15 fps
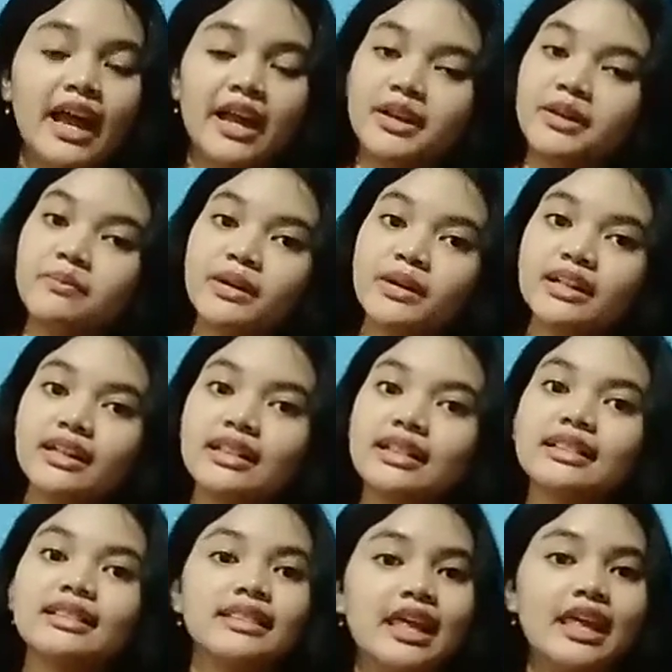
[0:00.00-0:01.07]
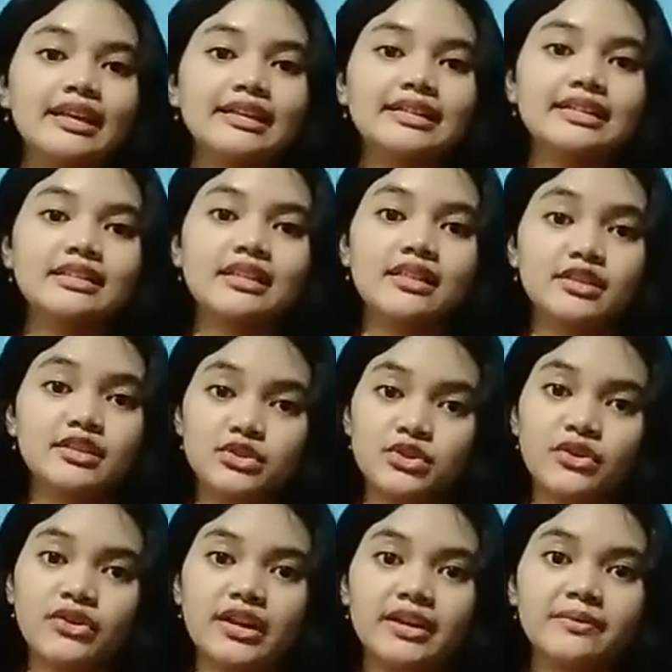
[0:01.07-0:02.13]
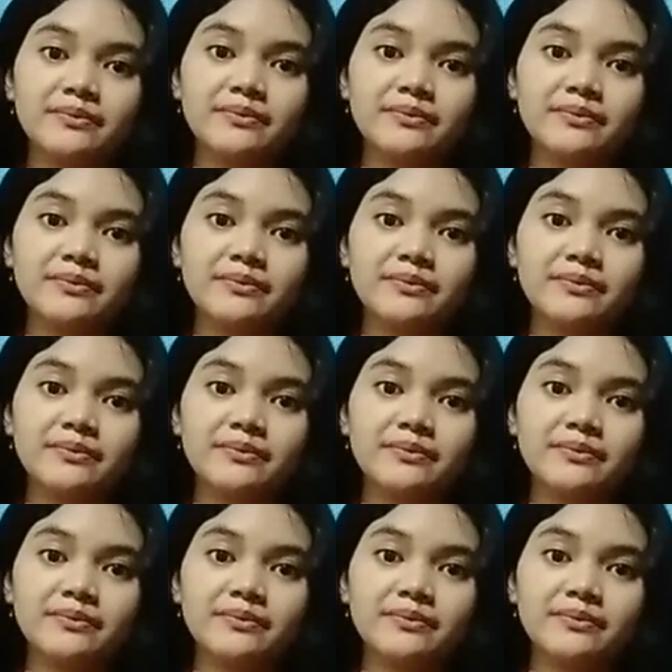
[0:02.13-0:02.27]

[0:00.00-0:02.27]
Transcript: animal, things in the story.